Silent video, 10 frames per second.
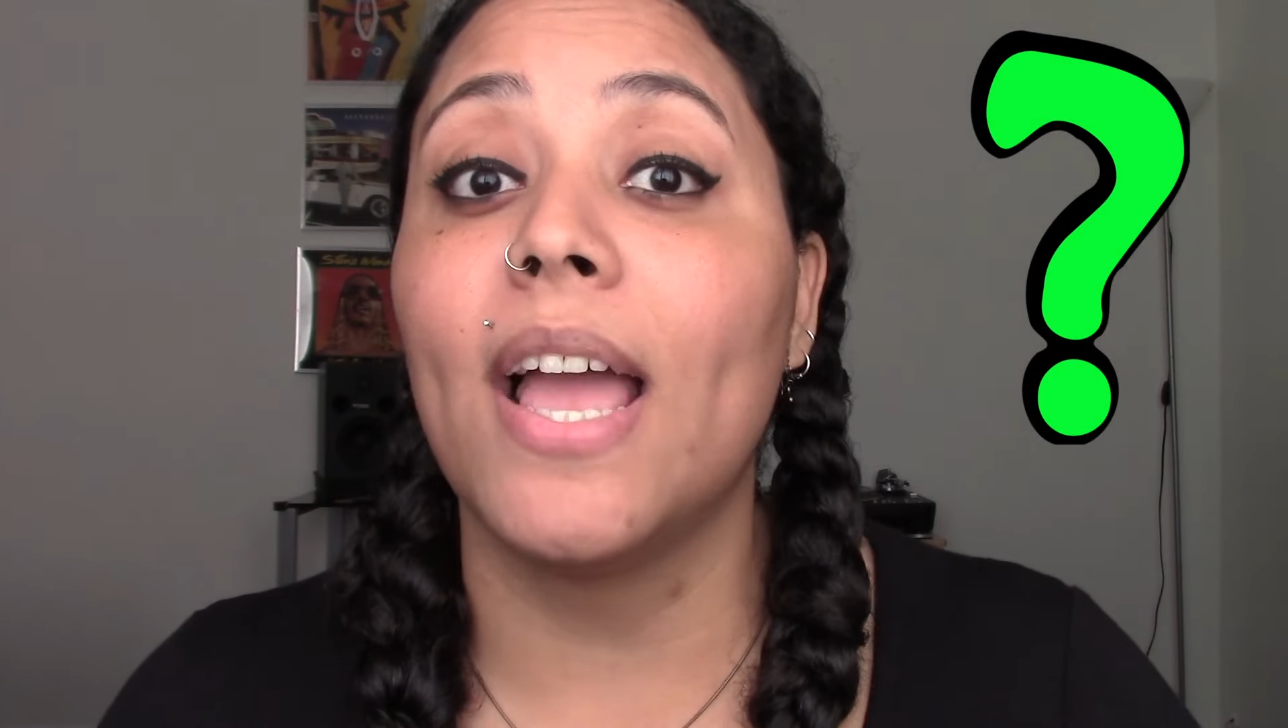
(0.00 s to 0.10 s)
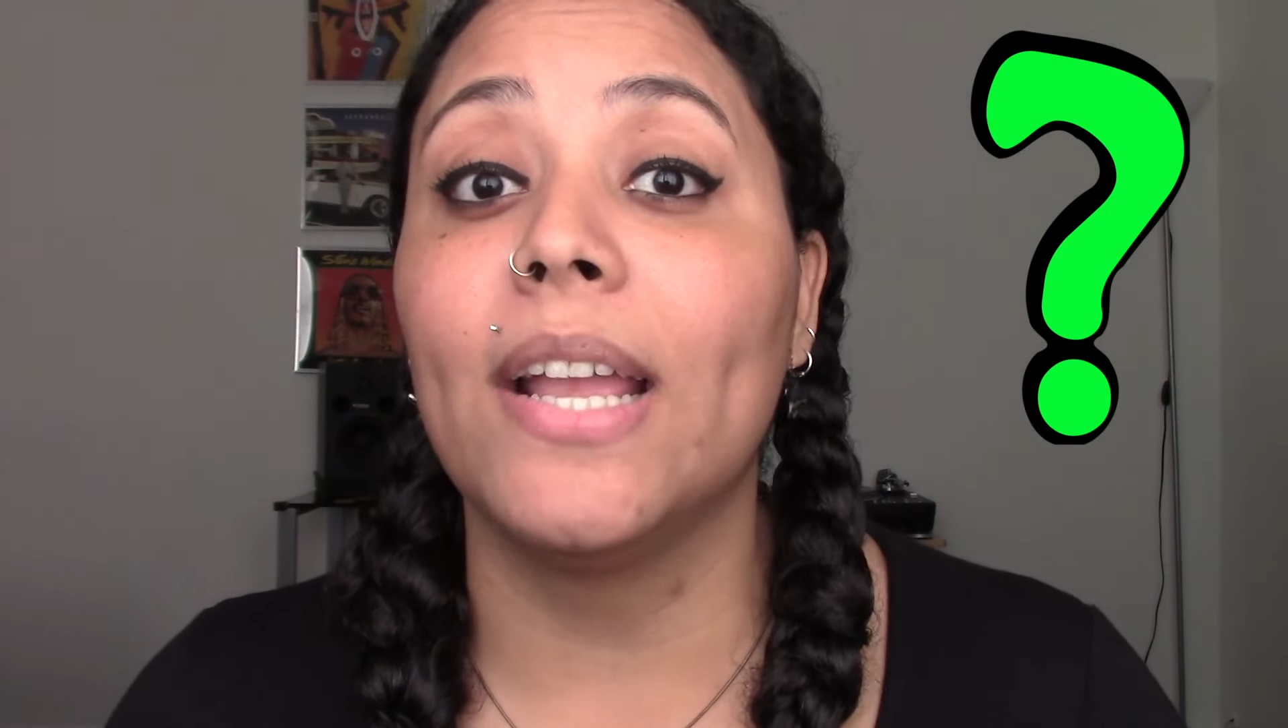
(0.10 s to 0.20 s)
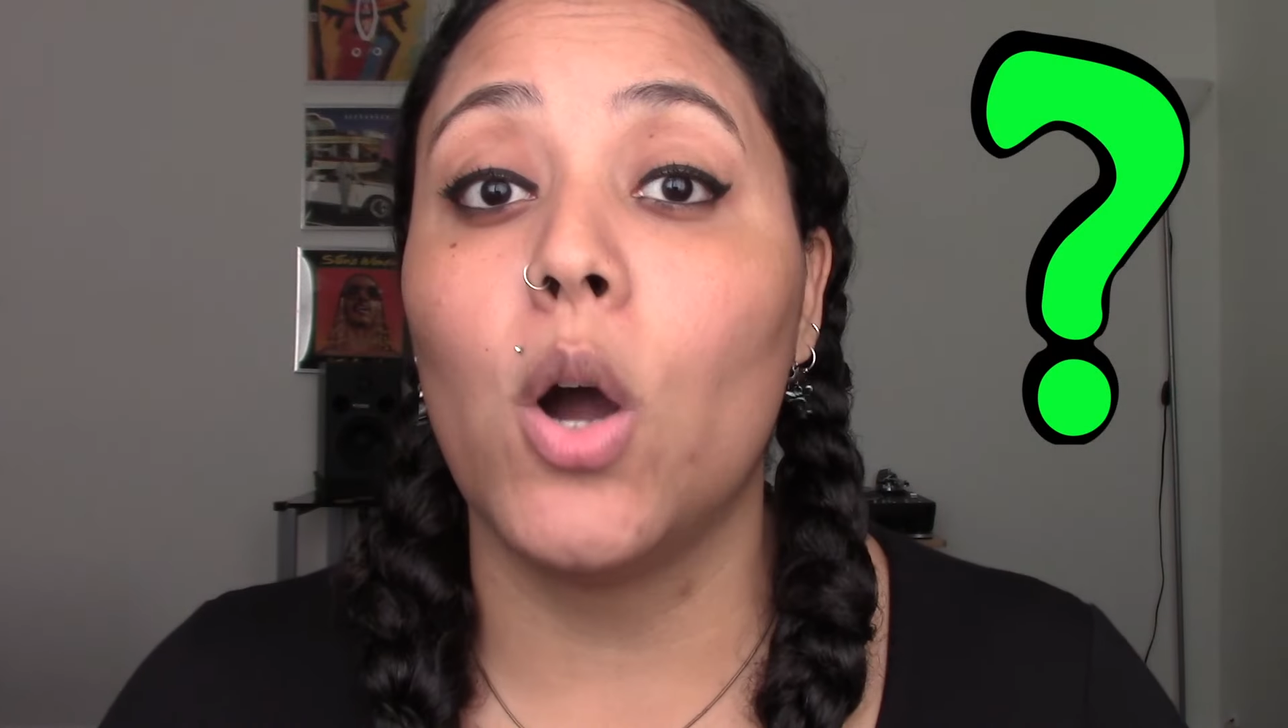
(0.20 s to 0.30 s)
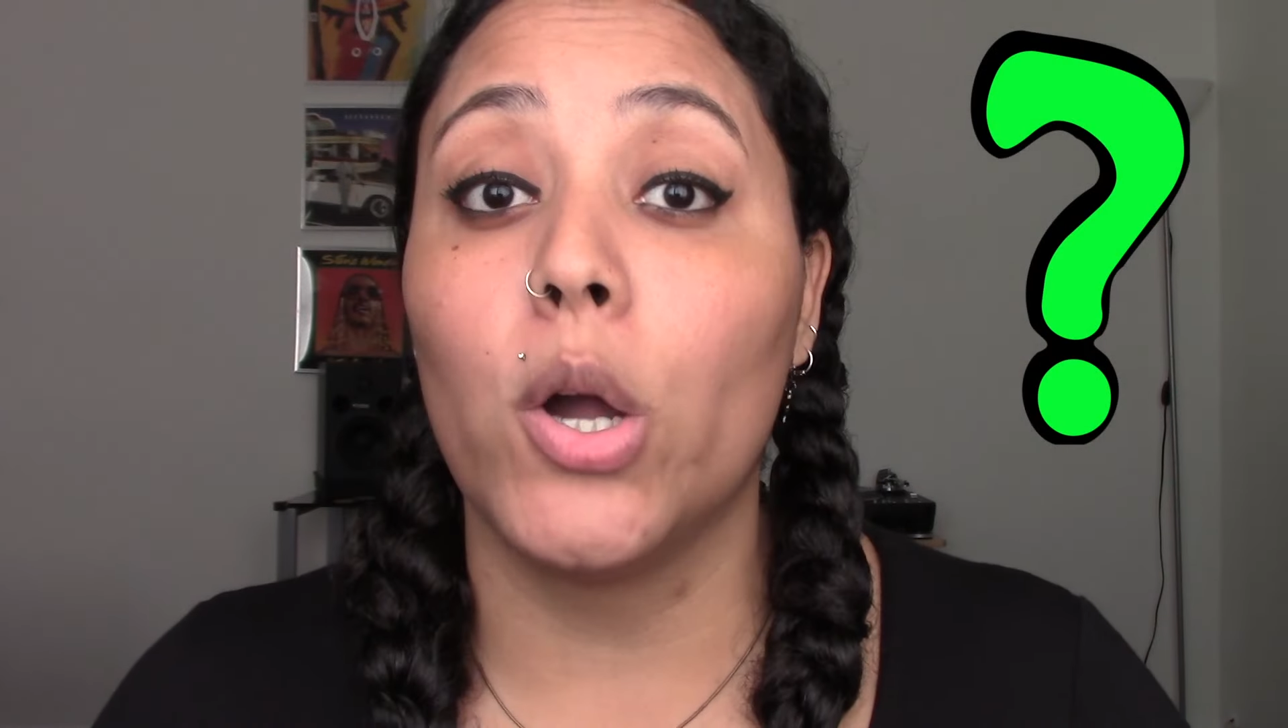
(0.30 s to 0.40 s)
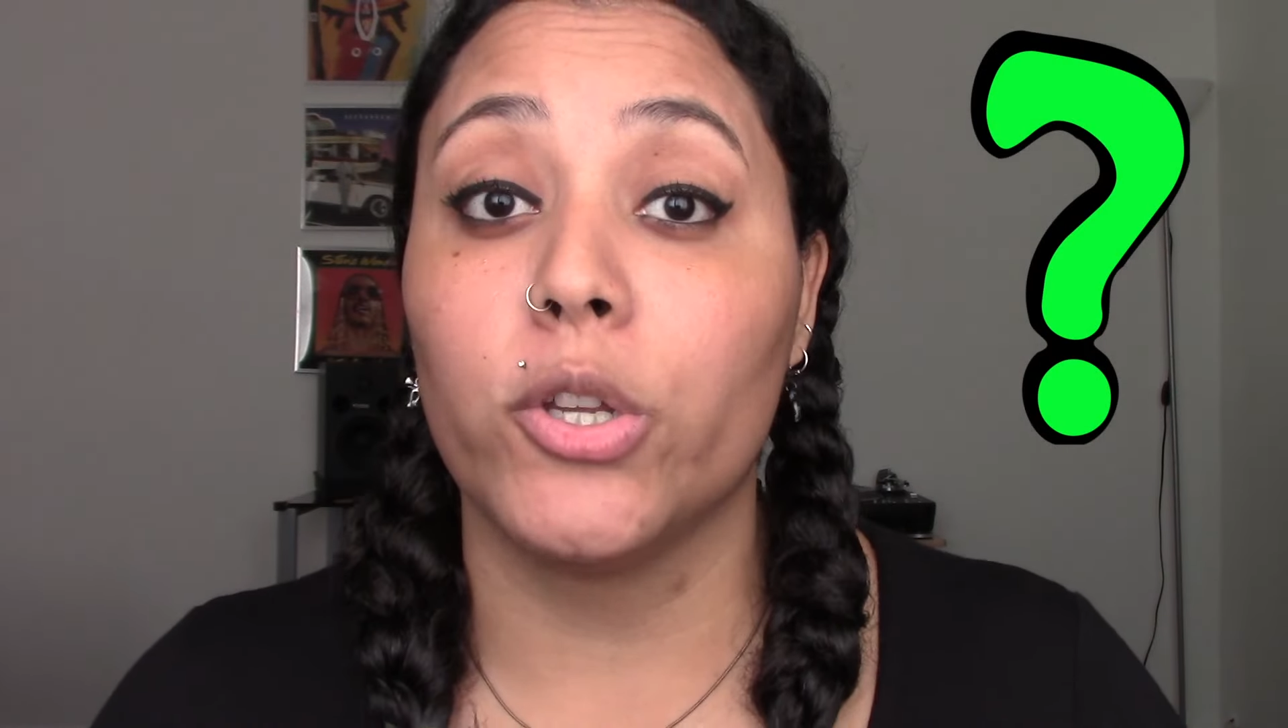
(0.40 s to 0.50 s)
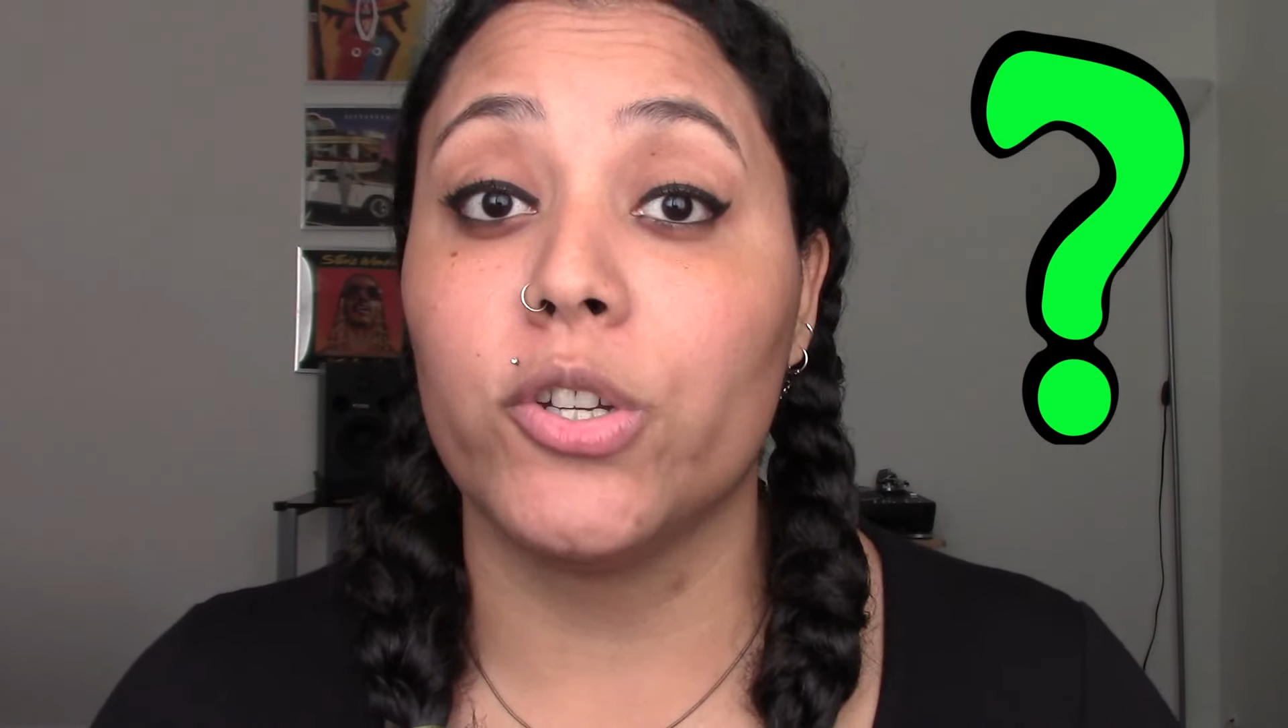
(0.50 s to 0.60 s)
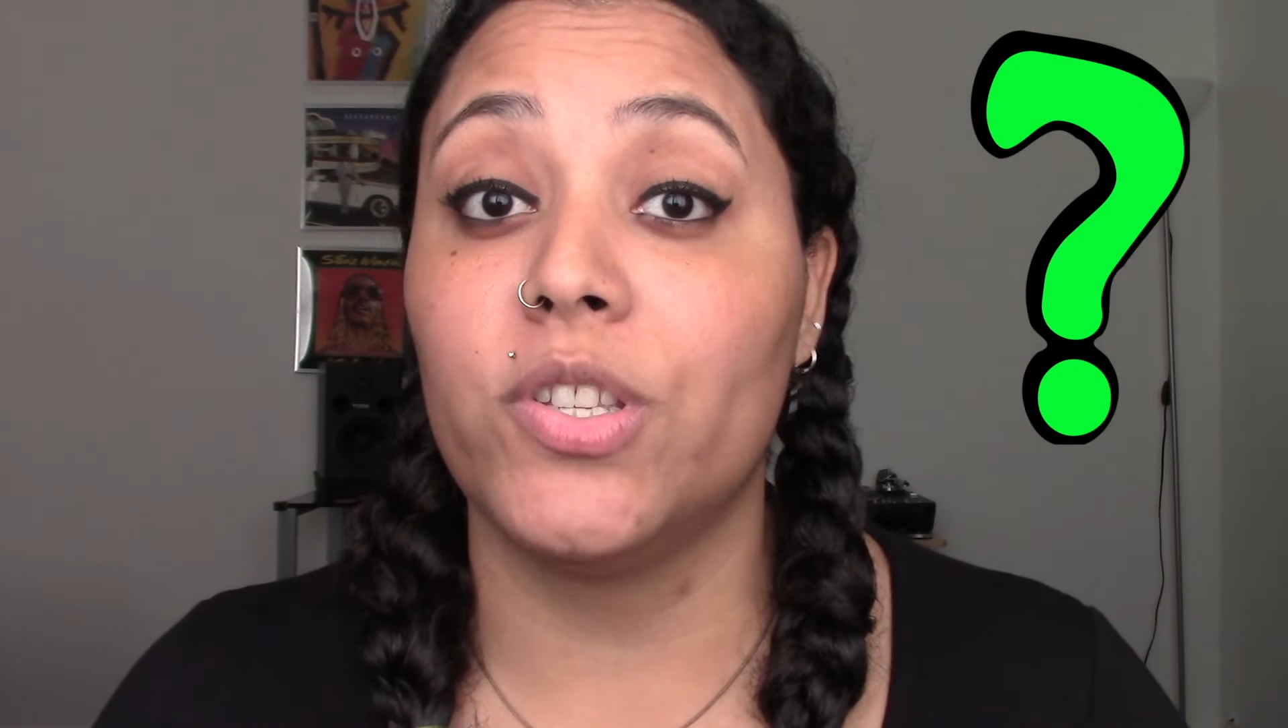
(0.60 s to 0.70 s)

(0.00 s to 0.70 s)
like on your